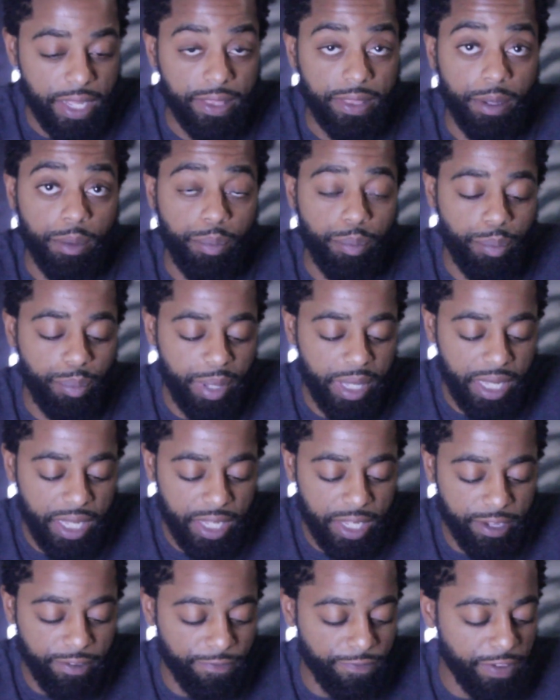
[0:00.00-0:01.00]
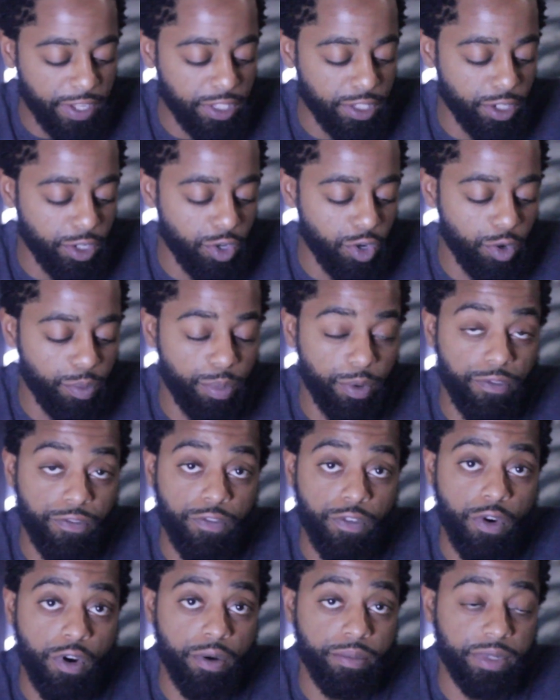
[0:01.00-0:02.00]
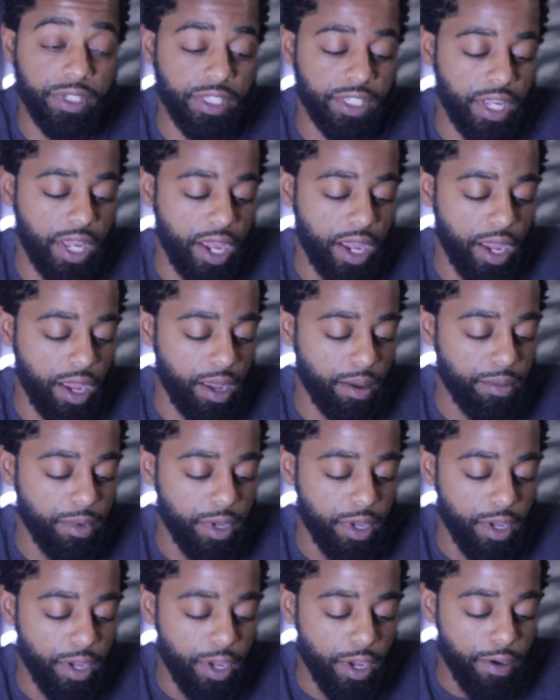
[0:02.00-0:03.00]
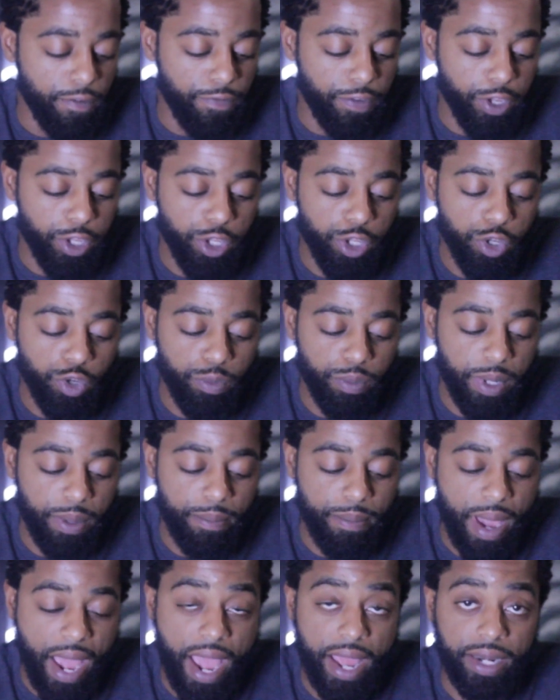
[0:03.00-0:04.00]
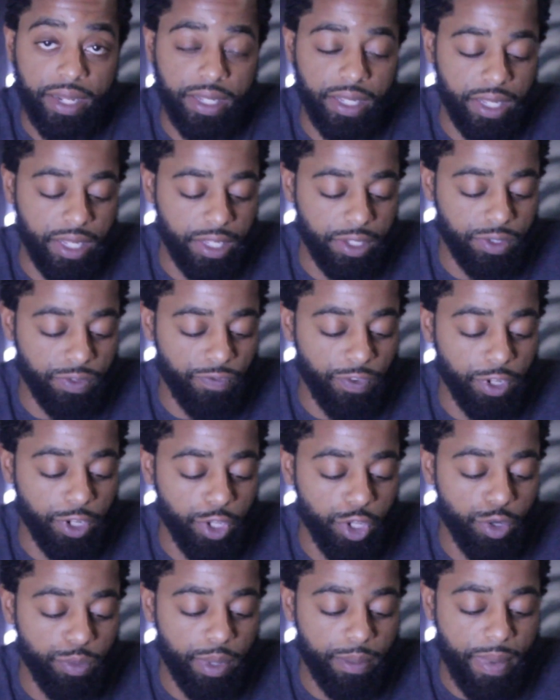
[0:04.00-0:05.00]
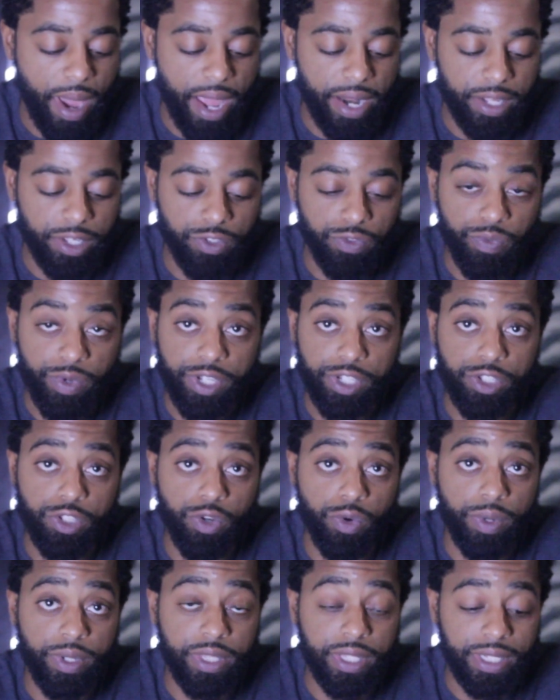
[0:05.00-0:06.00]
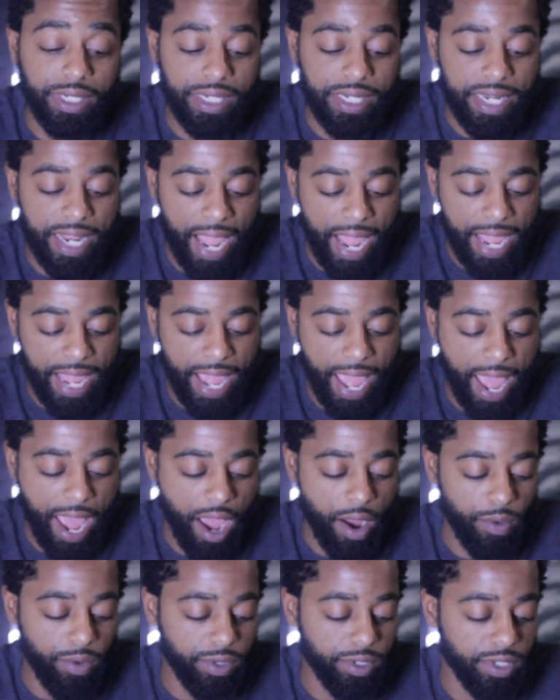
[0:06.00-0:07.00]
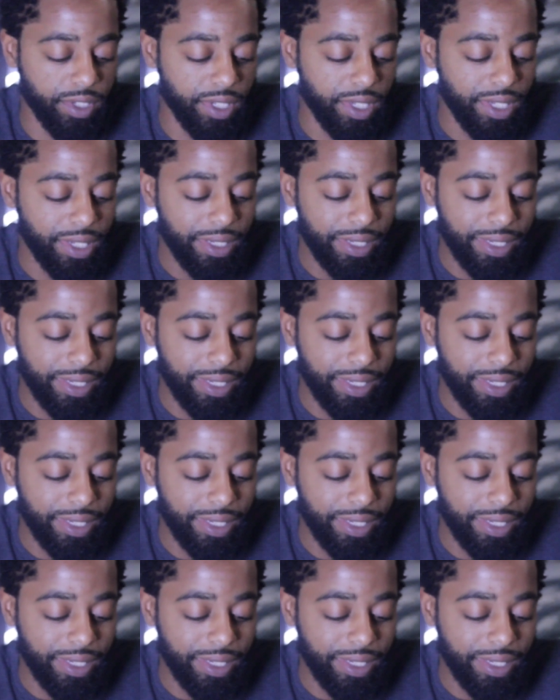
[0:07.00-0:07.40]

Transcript: The peak physical performance time for the human body is reached during the day hours,